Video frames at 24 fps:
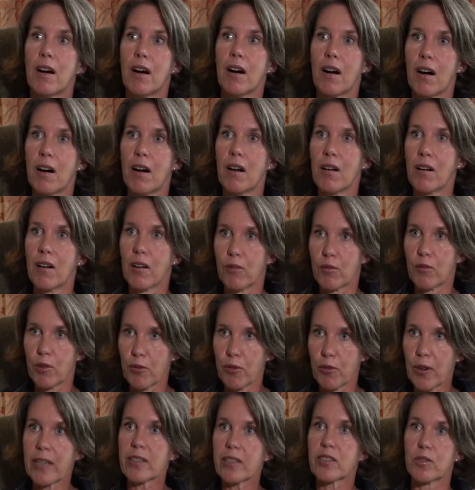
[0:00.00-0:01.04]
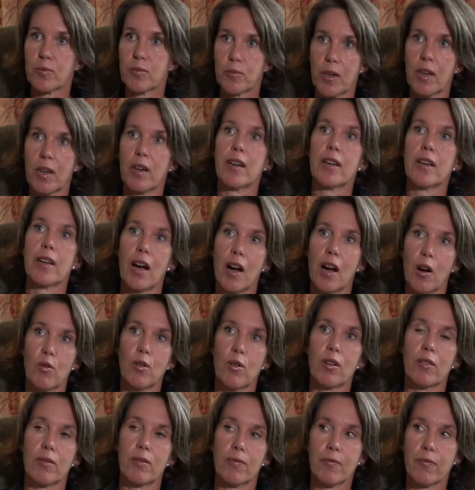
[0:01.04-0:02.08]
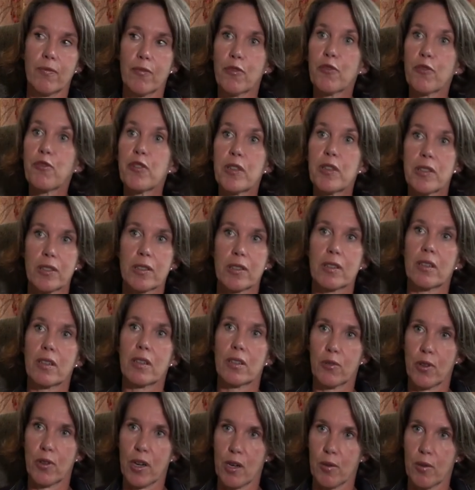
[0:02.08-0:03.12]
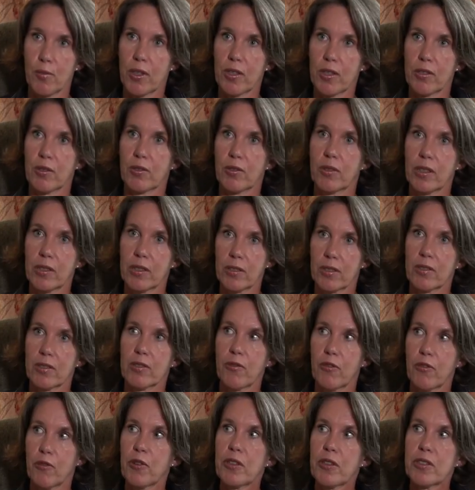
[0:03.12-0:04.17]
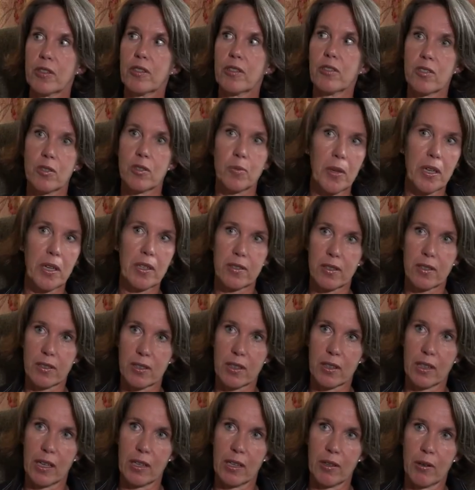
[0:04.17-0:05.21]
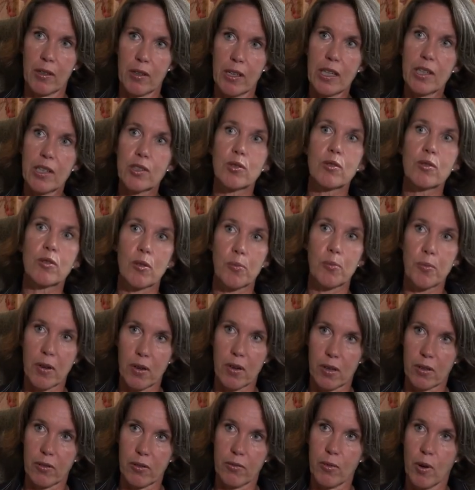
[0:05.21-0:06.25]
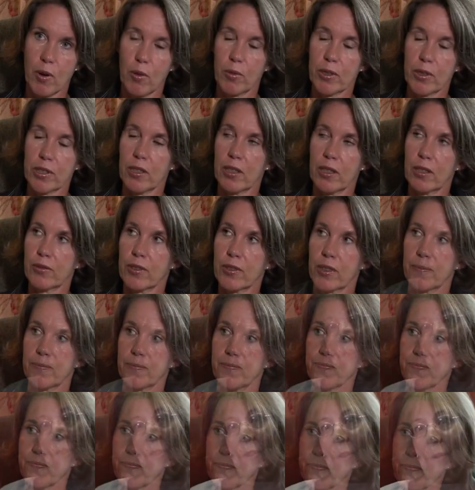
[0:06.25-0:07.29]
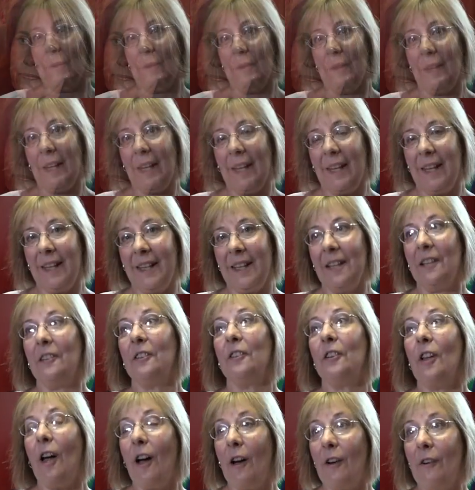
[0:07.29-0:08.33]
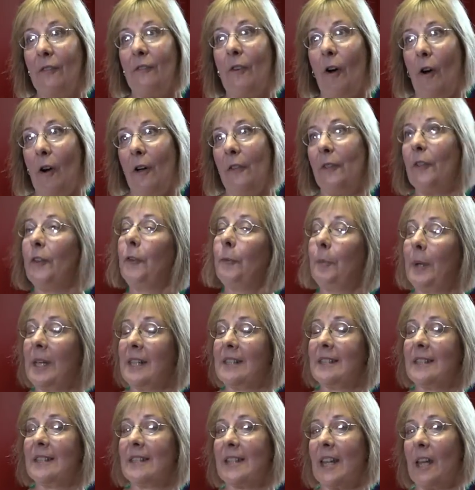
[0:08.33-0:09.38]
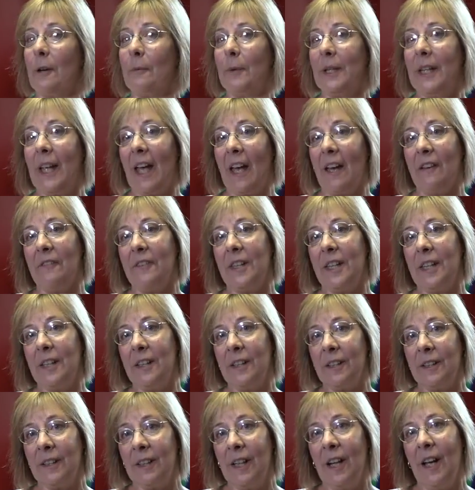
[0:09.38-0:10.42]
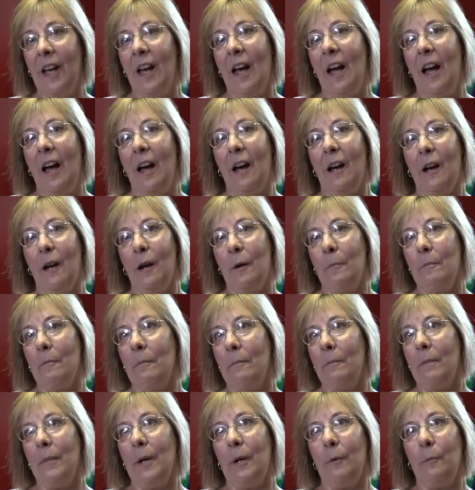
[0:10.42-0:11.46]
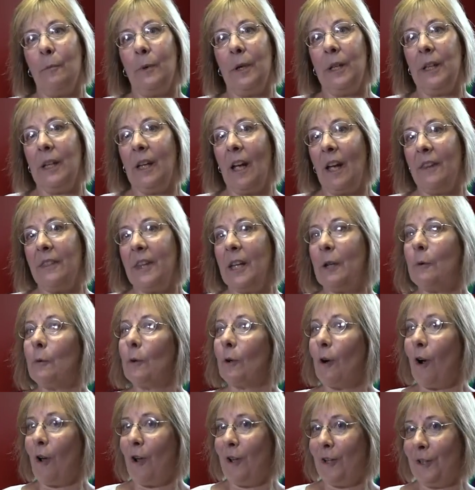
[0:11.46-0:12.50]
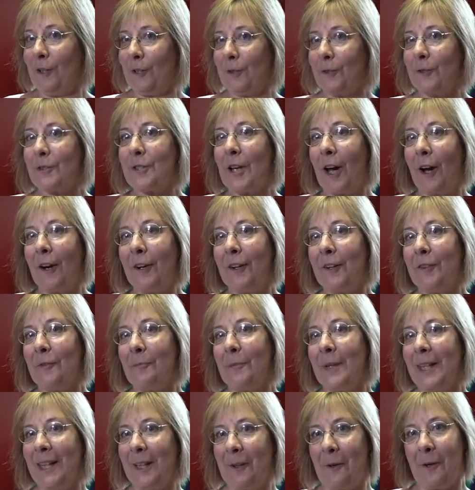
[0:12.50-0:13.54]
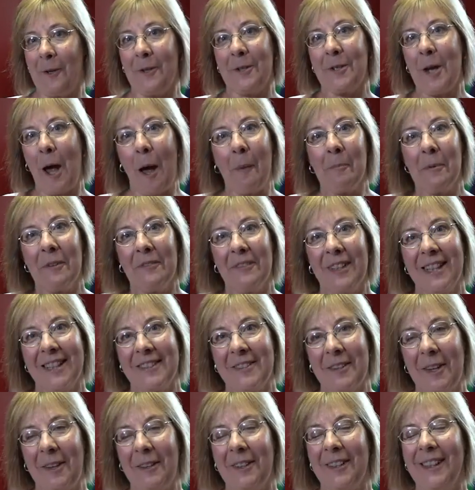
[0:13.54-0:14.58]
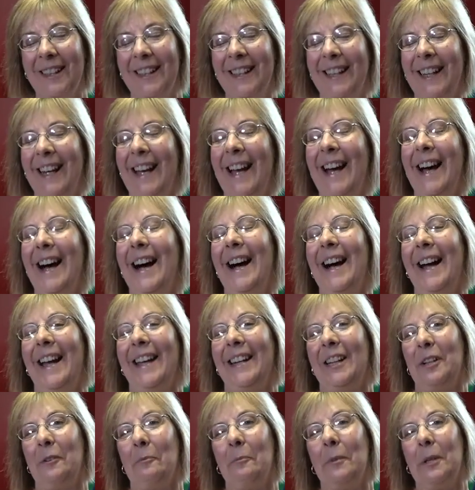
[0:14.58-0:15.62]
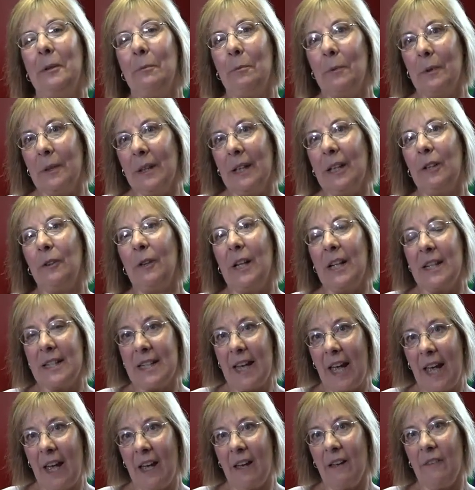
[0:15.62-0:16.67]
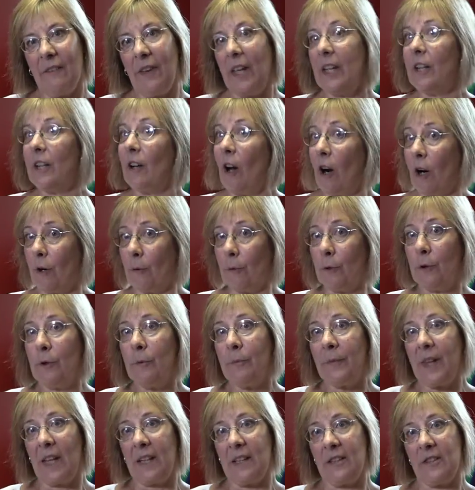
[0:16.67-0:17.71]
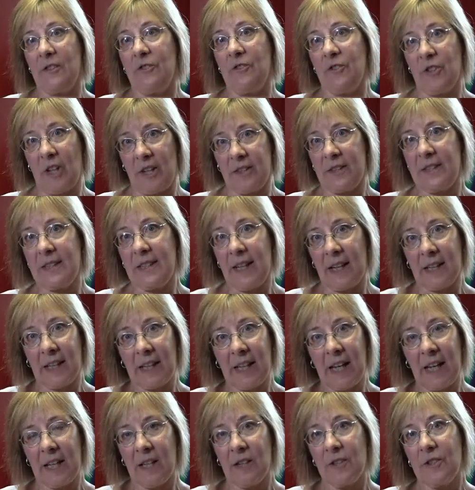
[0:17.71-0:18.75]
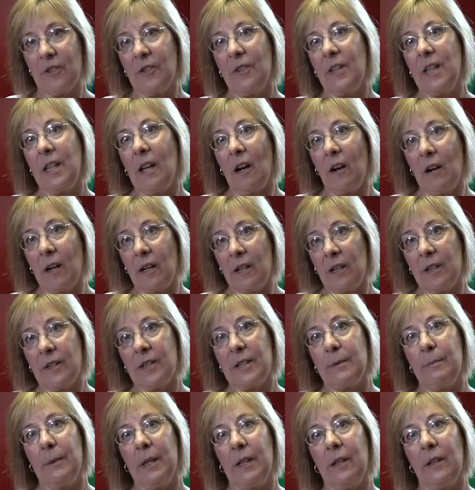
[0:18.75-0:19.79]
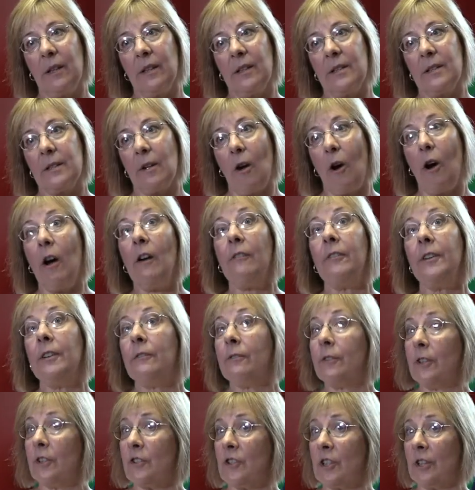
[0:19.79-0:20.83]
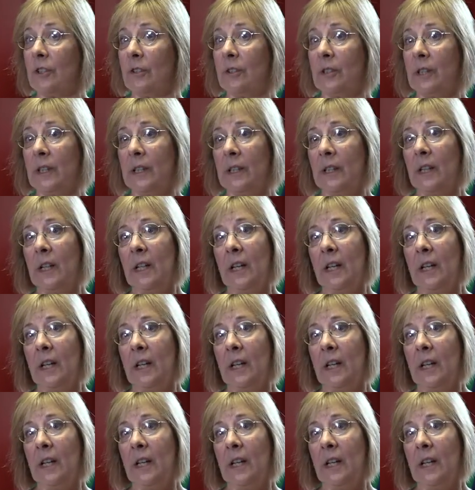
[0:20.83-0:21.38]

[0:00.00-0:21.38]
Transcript: are reflected by our physical environment. So this physical space is an integral part of what we deliver. They love all the spaces that we have here, but I think we're all a little tired of being on top of each other, and it would be really great to have an art room that is just dedicated to the art, because often for children,